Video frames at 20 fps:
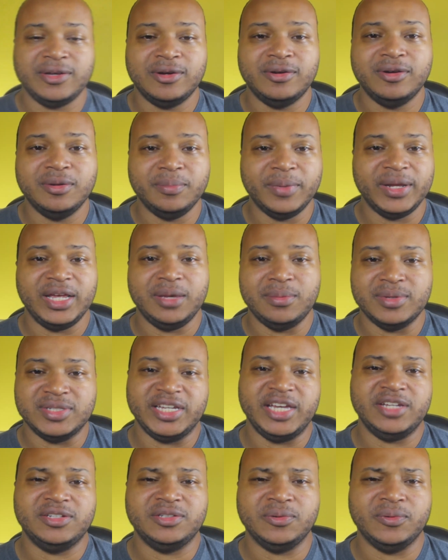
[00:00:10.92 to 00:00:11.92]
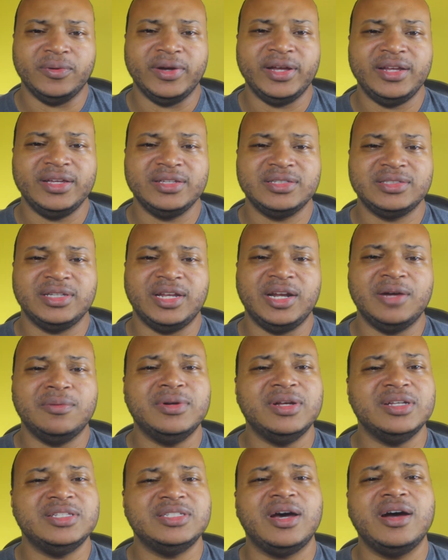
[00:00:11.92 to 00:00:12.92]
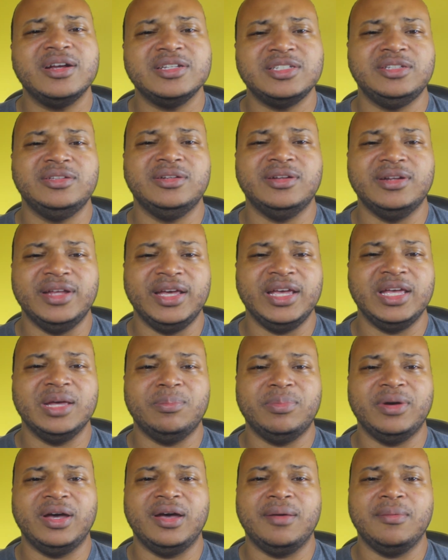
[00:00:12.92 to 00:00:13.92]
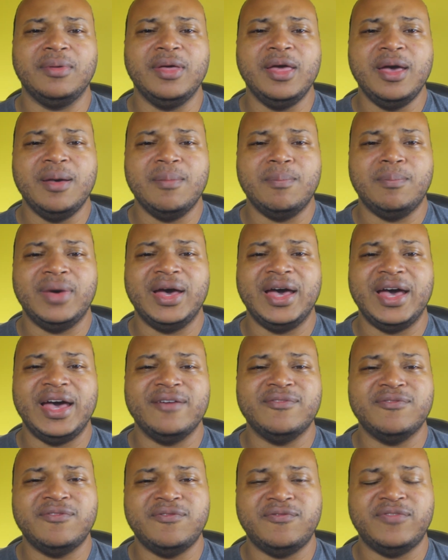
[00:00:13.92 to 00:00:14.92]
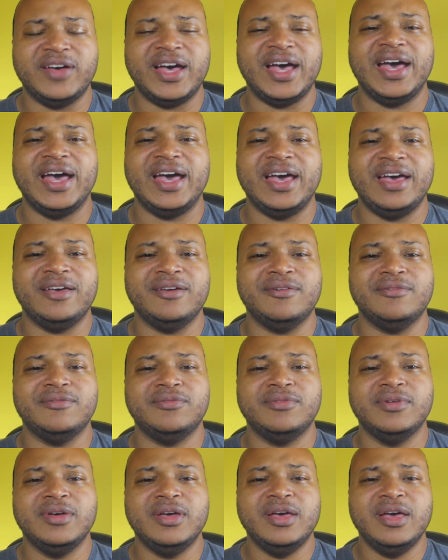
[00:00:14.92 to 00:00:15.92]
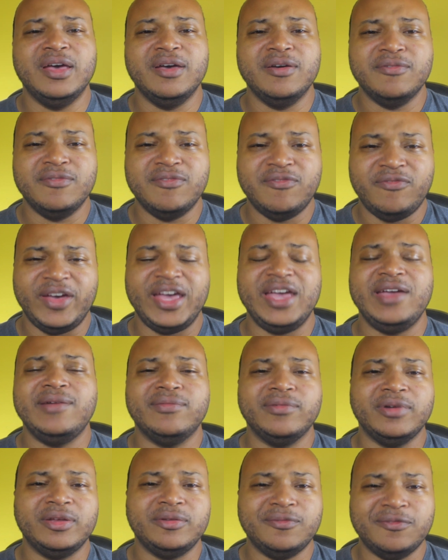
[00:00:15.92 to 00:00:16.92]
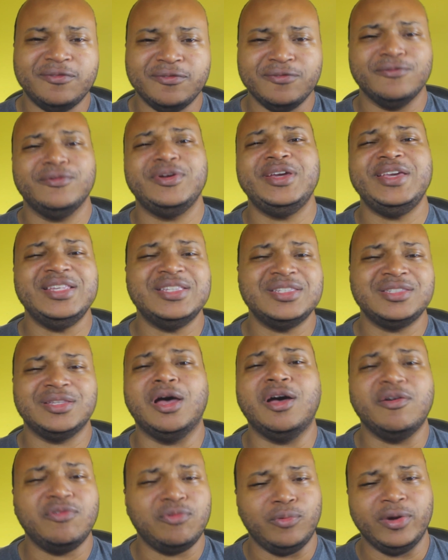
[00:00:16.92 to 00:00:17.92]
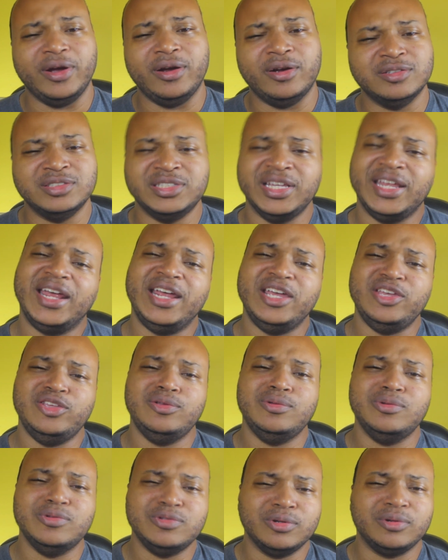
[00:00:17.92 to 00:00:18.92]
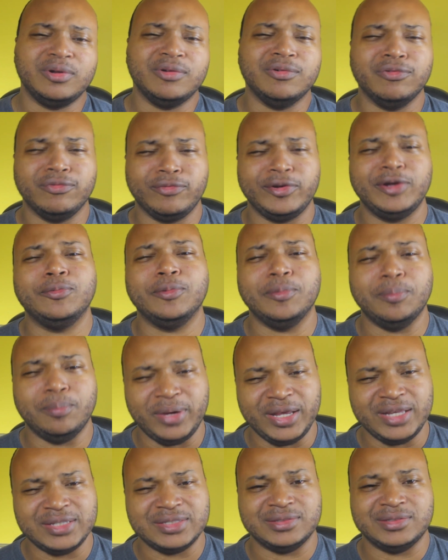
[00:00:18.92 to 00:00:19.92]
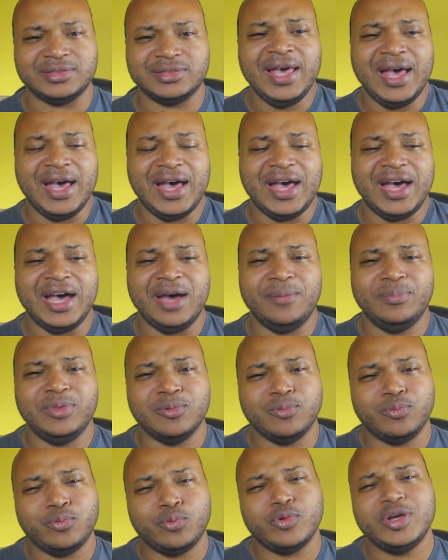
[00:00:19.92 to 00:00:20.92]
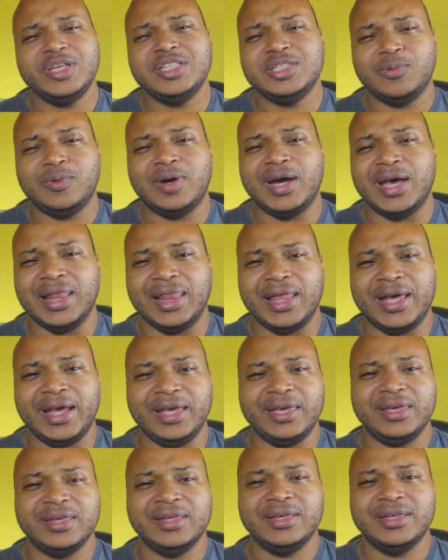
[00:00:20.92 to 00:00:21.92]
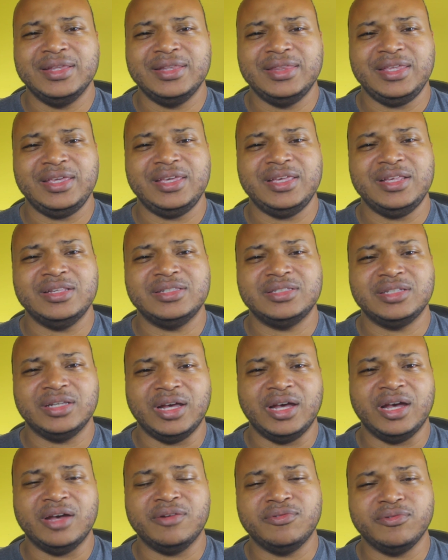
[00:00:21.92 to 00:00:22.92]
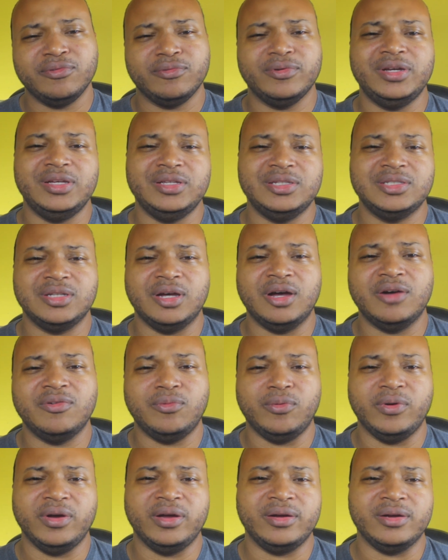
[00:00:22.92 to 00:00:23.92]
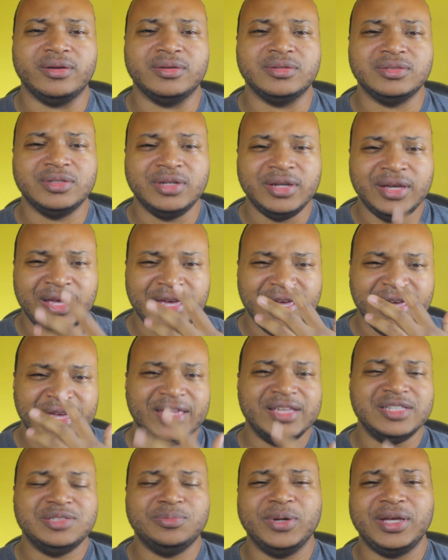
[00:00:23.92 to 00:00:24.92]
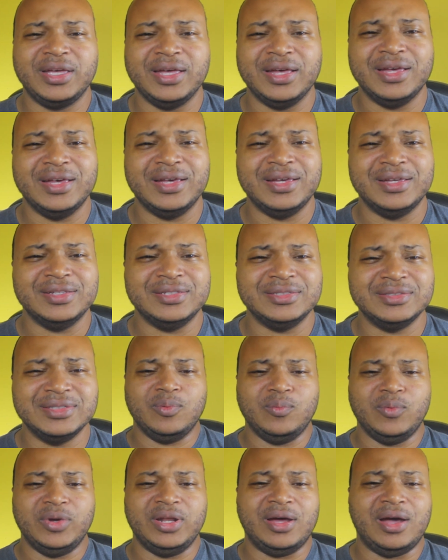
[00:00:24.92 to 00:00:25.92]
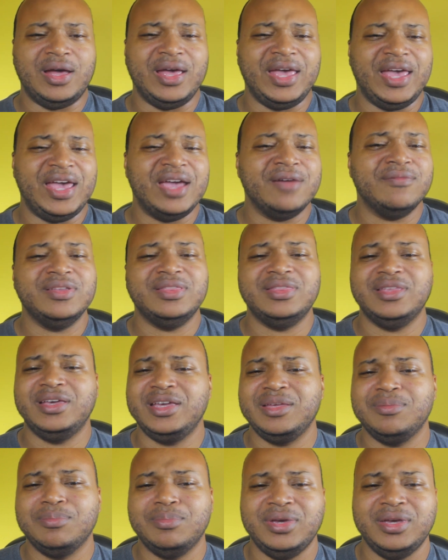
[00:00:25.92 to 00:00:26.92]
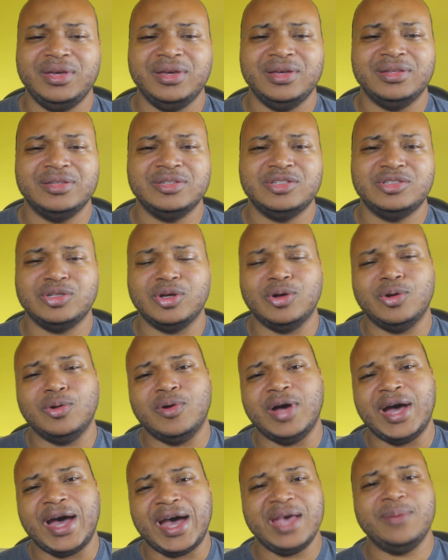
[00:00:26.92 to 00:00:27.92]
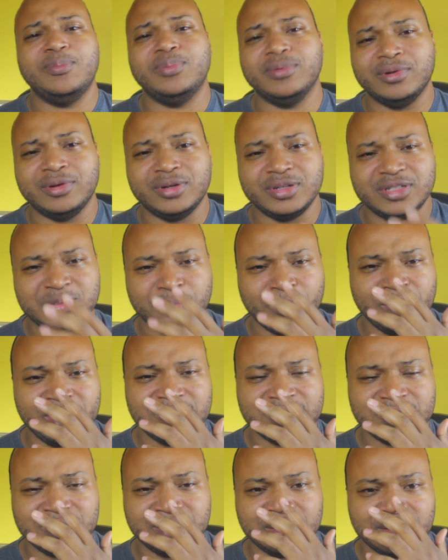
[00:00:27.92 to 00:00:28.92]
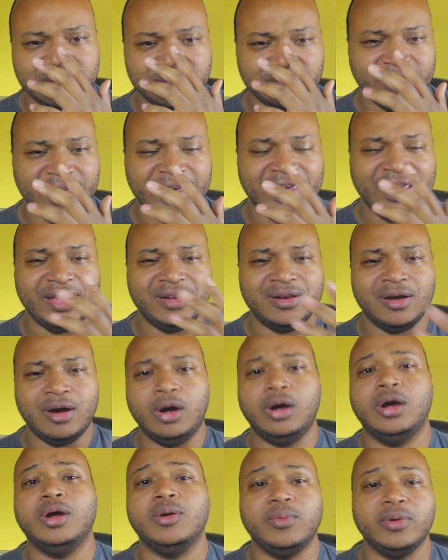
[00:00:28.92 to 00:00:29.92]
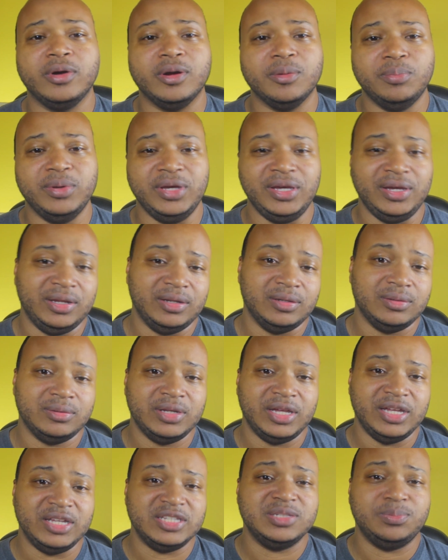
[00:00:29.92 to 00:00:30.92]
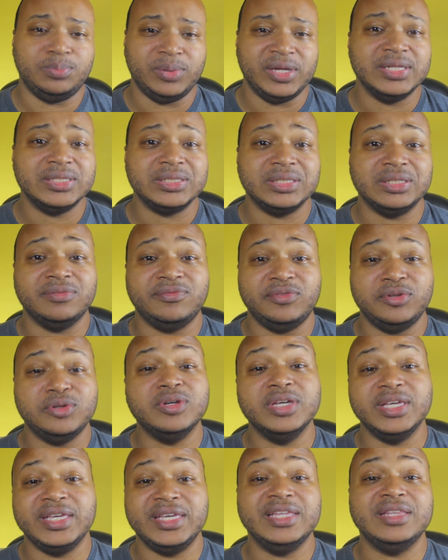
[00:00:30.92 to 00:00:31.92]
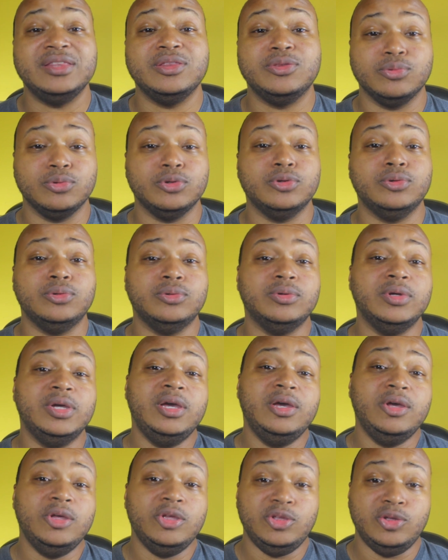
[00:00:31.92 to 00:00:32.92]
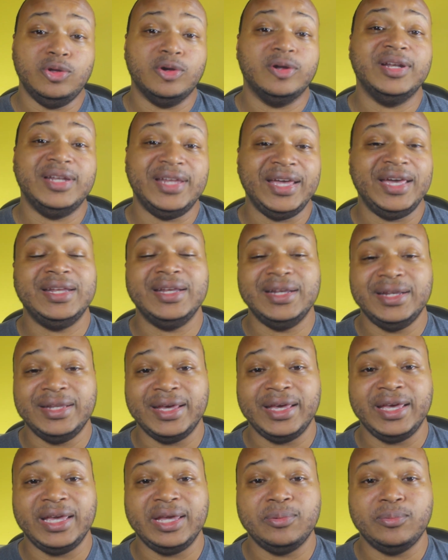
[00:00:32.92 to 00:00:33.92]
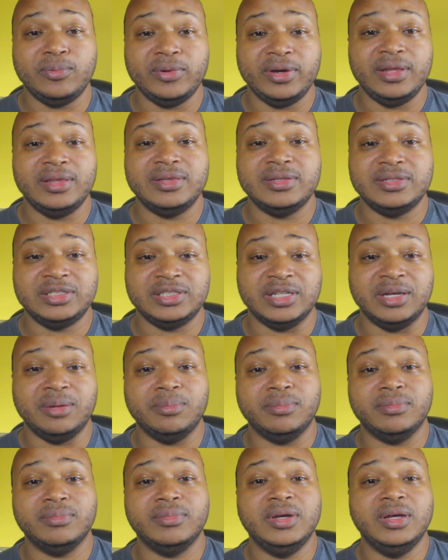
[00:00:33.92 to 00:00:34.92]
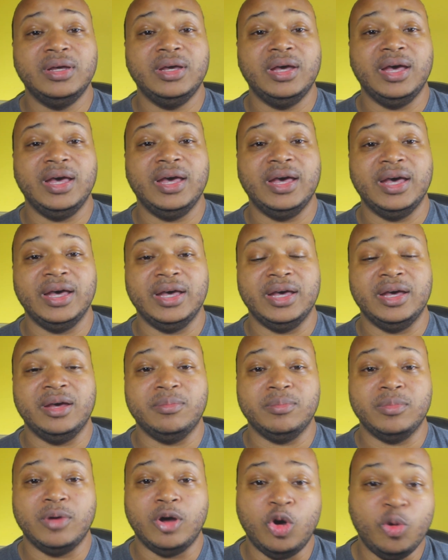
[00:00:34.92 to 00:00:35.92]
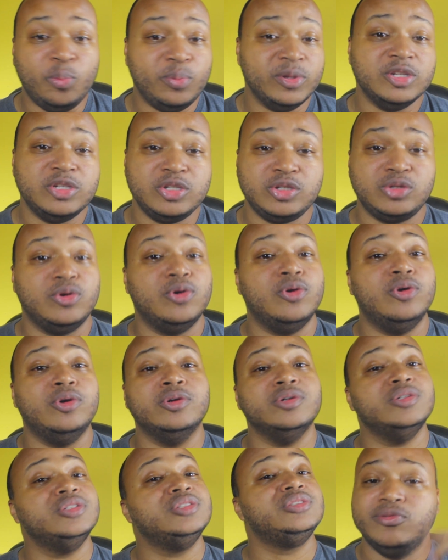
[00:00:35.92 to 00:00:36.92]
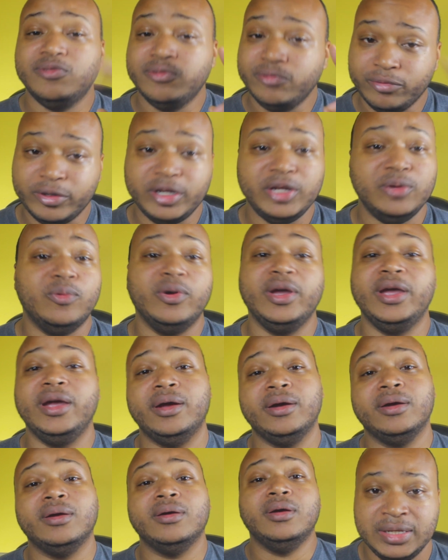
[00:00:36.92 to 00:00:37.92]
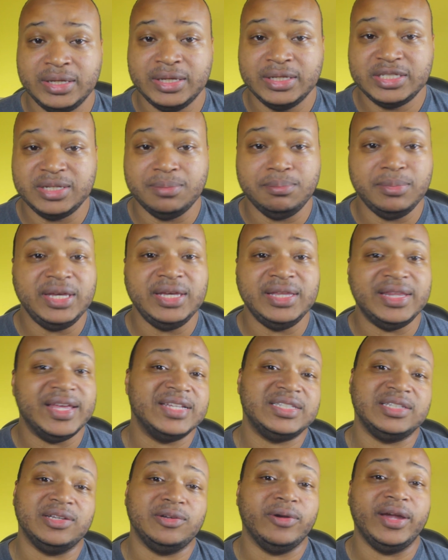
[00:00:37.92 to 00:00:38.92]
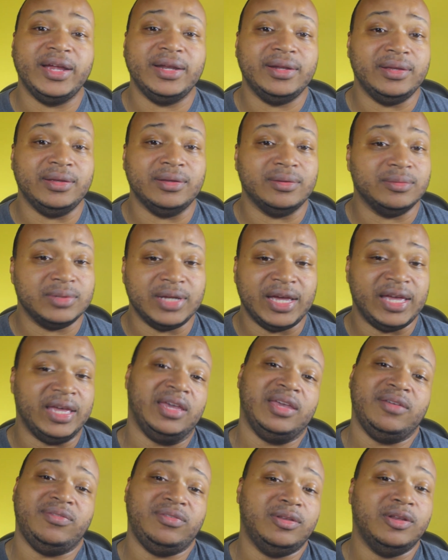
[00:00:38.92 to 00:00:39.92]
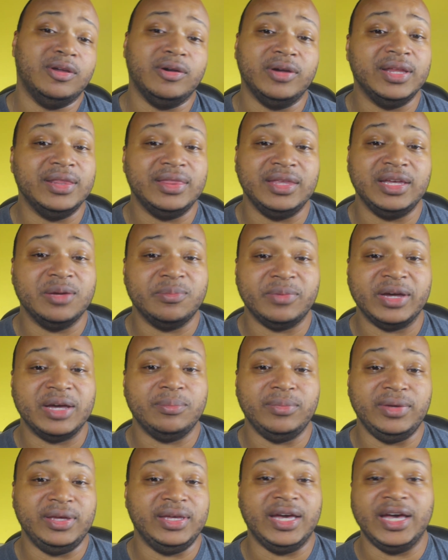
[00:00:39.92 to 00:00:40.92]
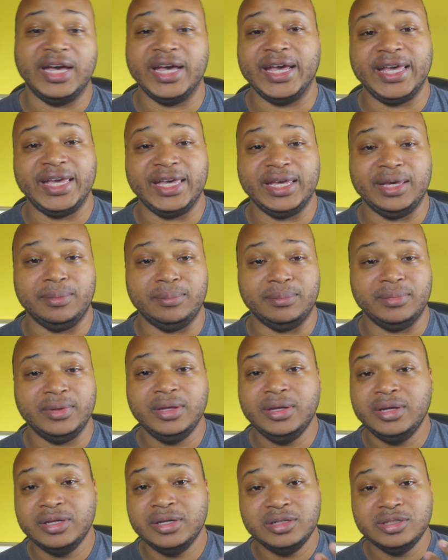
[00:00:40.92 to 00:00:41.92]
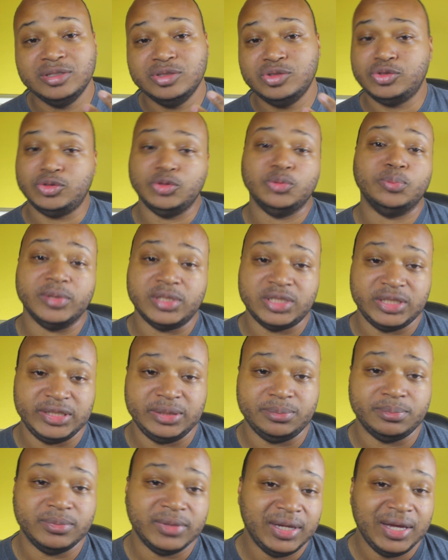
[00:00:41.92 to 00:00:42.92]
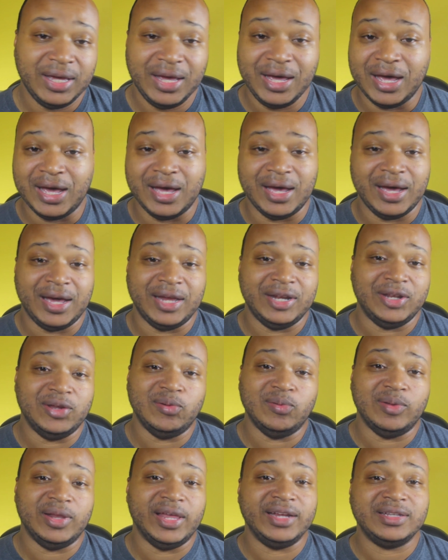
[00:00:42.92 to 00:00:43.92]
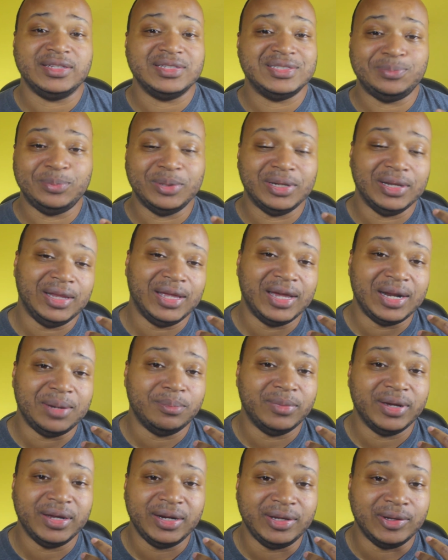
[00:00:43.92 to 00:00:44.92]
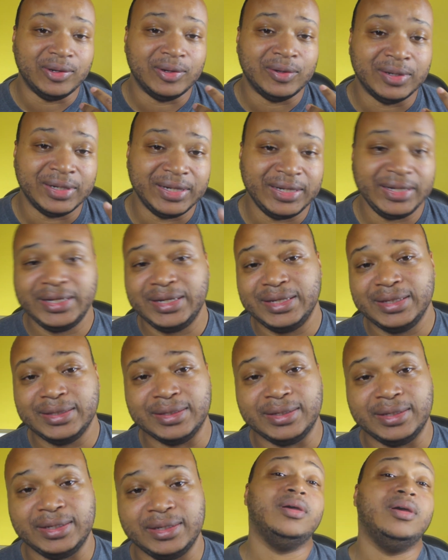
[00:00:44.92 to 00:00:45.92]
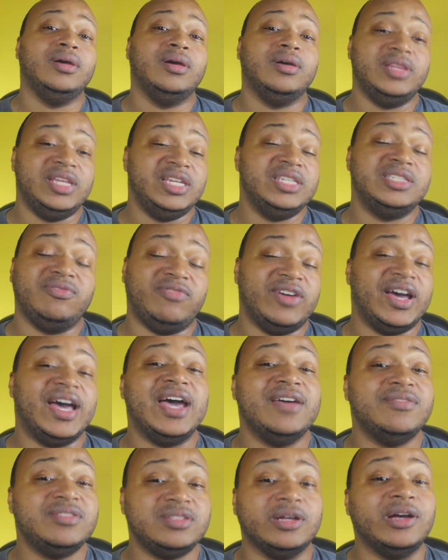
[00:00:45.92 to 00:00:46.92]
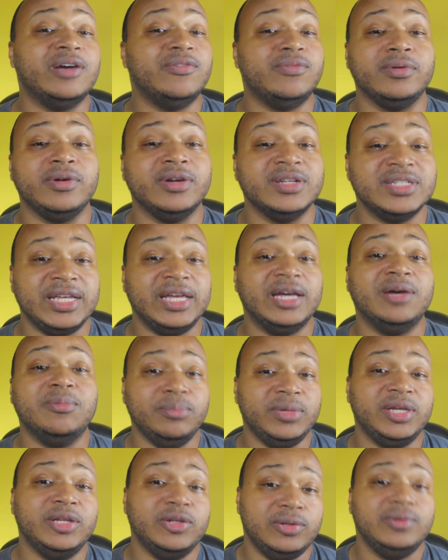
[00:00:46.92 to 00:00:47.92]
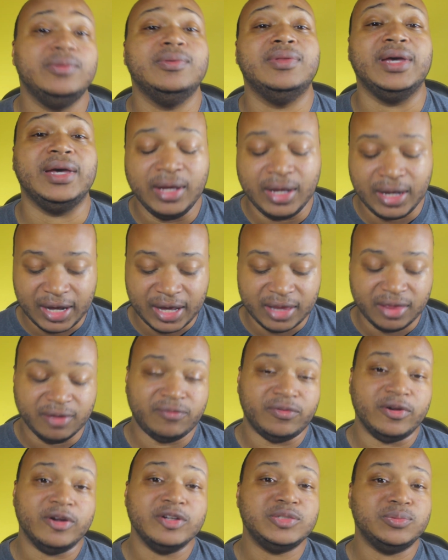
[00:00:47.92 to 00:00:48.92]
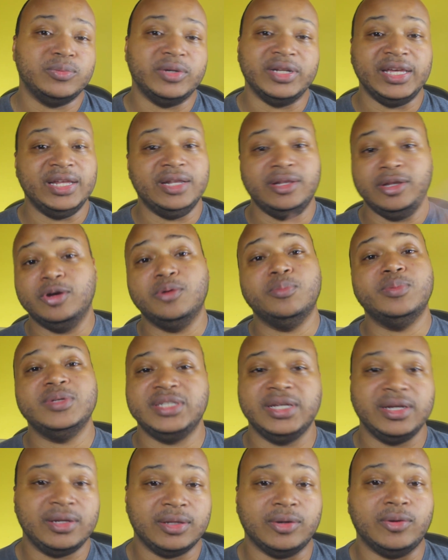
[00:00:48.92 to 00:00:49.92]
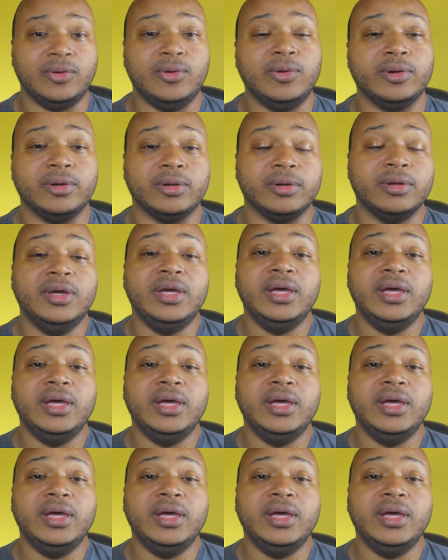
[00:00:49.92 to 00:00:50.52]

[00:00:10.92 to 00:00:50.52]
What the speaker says: going? My name is Adrian Reddix, and I want to talk to you today about my 5 favorite free softwares that I use on a frequent basis. The reason why I like these free softwares is because with everything being so hyper expensive and hardware being expensive, you can get through your day to day with some open source freeware. To me, that's a great deal. If you know anything about me, I am super cheap. I don't like to spend a lot of money on anything. These 5 softwares help me do that. The first one, in no particular order,